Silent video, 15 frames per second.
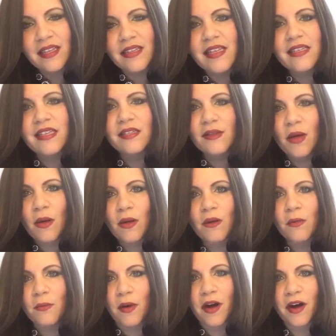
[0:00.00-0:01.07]
this is
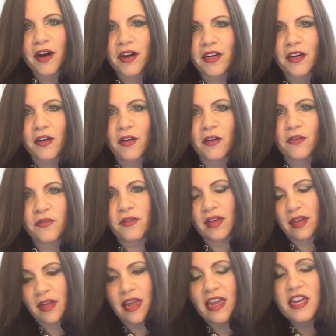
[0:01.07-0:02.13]
all part of
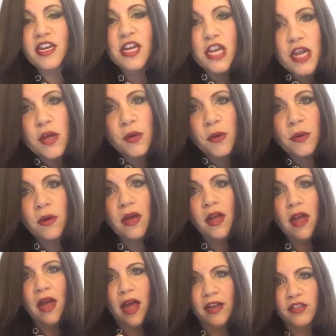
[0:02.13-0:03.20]
a new,
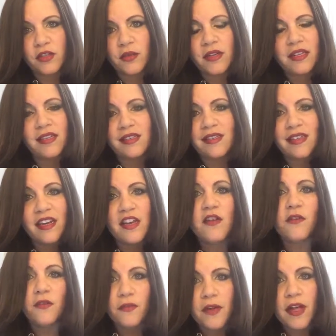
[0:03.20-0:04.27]
actually, this is a
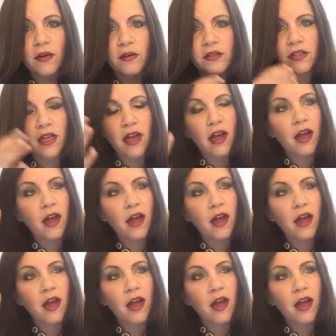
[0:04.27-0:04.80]
new field.